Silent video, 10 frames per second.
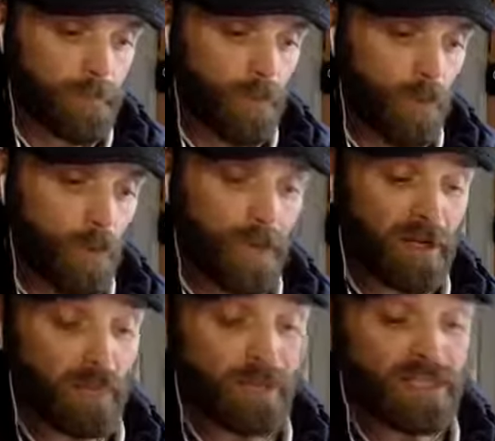Or
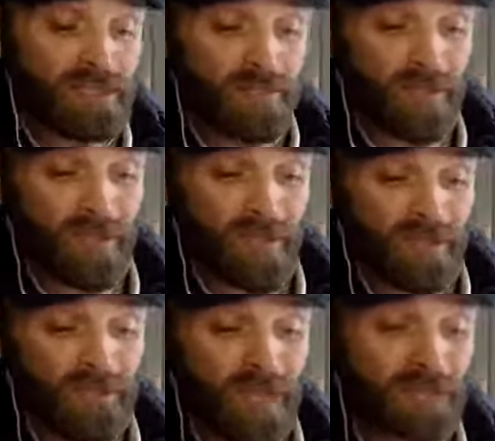might reasonably be
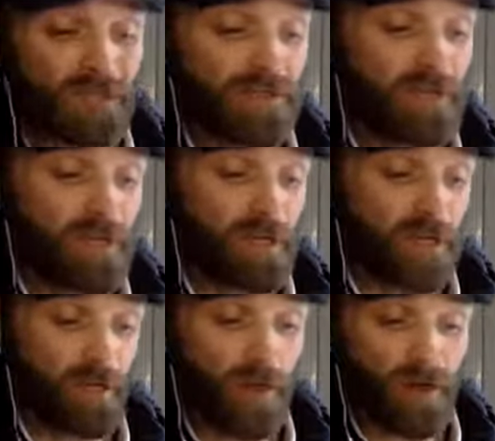expected to be
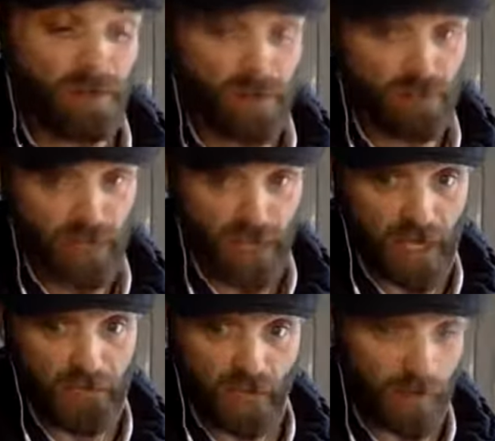aware of such
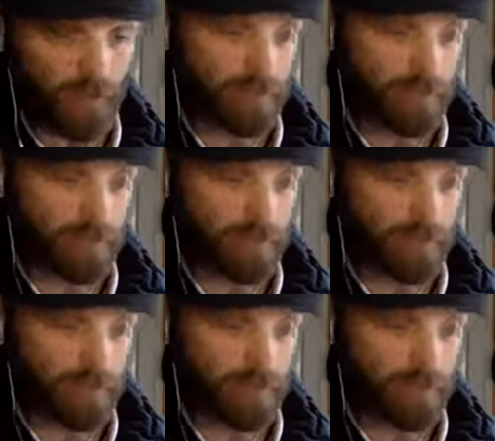behavior